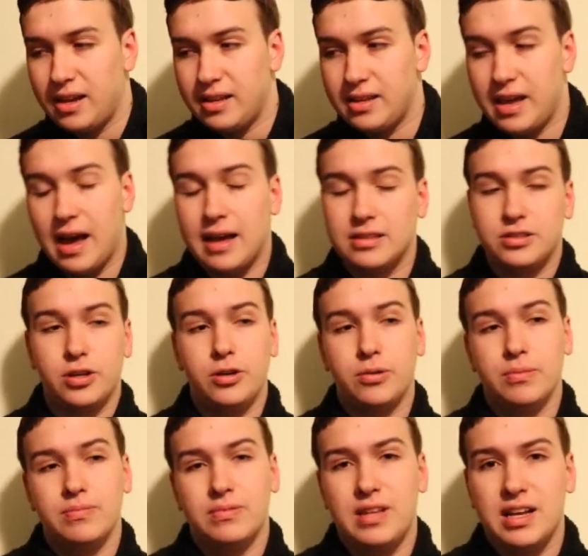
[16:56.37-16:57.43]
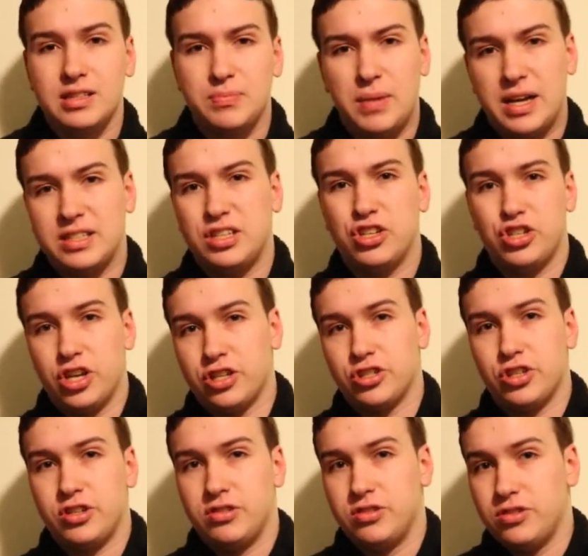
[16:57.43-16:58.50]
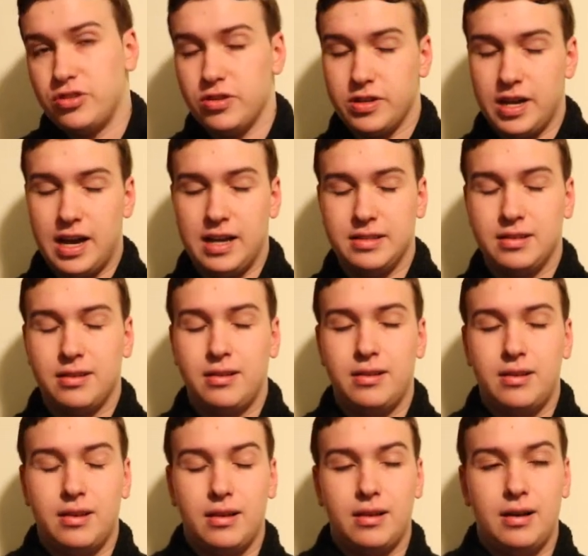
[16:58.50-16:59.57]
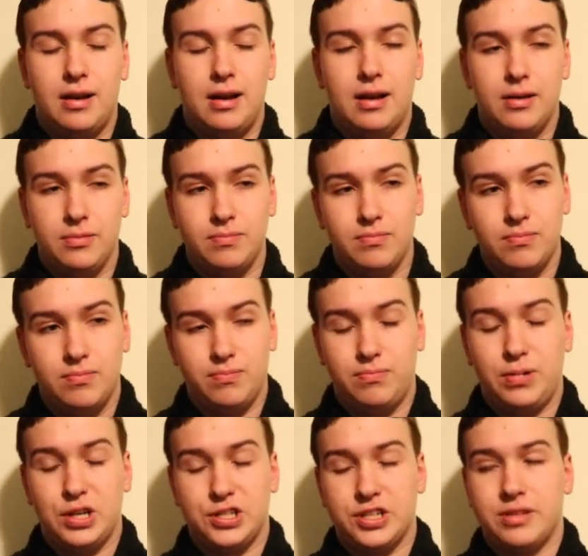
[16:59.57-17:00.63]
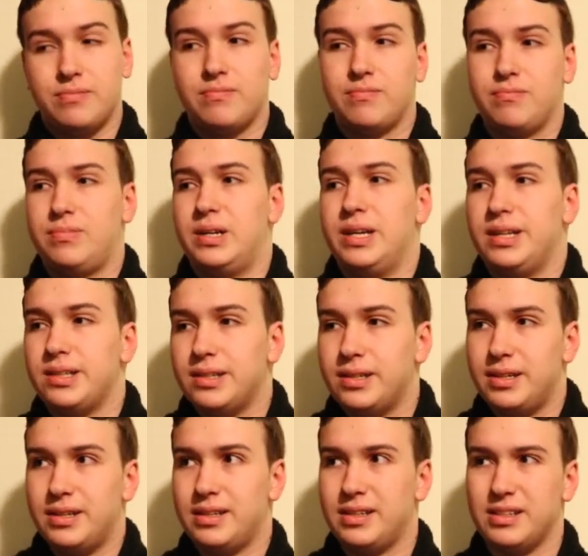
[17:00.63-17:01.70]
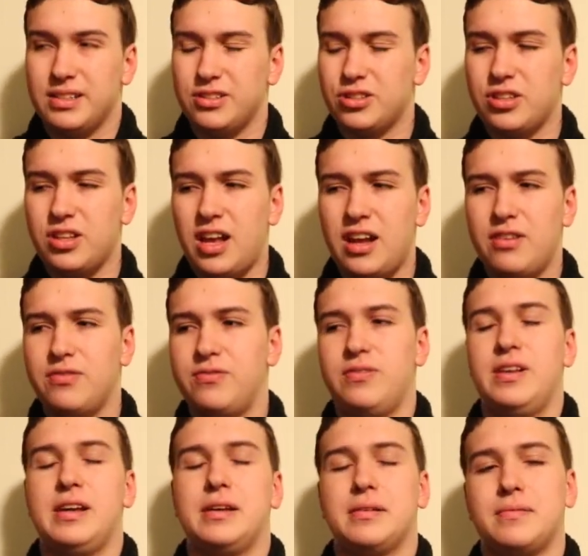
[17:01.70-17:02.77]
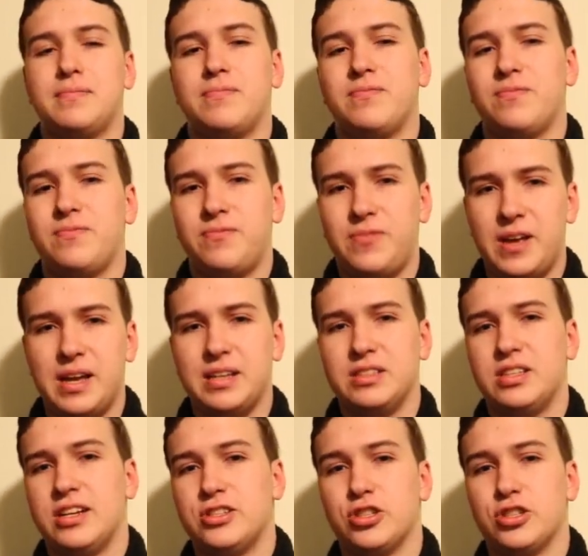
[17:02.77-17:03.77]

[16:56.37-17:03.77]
Yeah, so that's my suggestion to you guys. Budget, but there's a lot of like things that